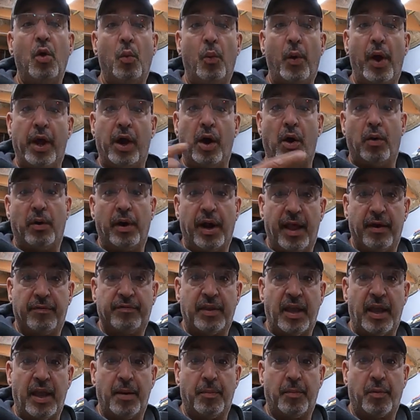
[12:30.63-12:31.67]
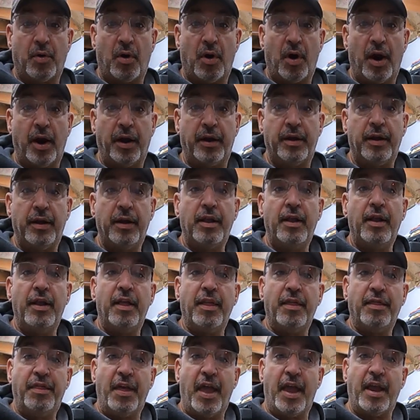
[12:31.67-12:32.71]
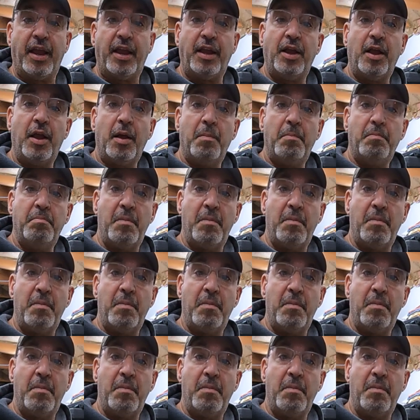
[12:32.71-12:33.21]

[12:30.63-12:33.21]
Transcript: We're going after Amberide. They